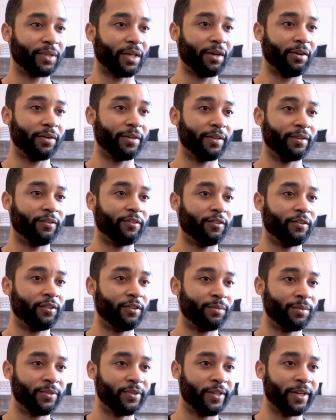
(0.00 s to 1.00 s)
Oh, and then should
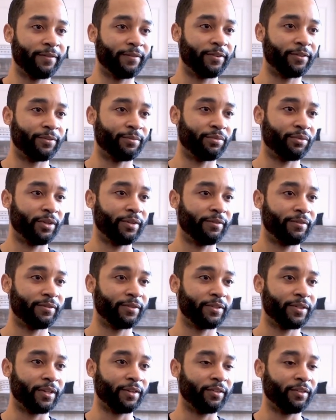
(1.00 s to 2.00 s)
GPT have a brief
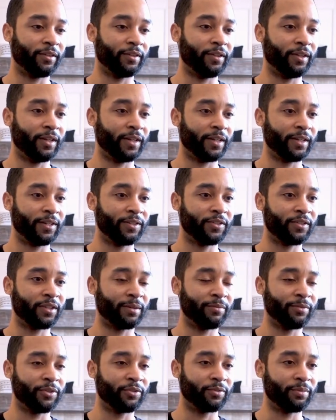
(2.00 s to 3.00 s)
section? Yeah, I guess
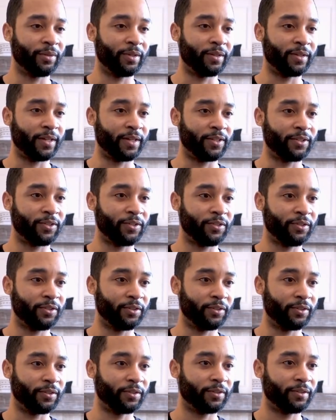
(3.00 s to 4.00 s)
summaries would be nice
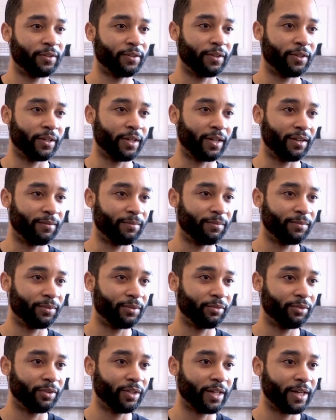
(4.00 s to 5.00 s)
too. Okay,
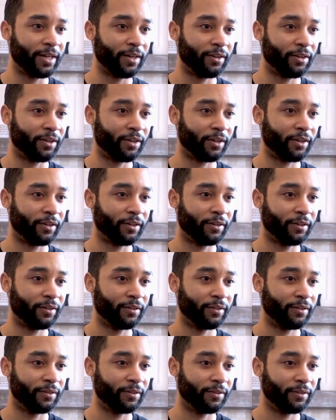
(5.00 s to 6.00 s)
we got it all.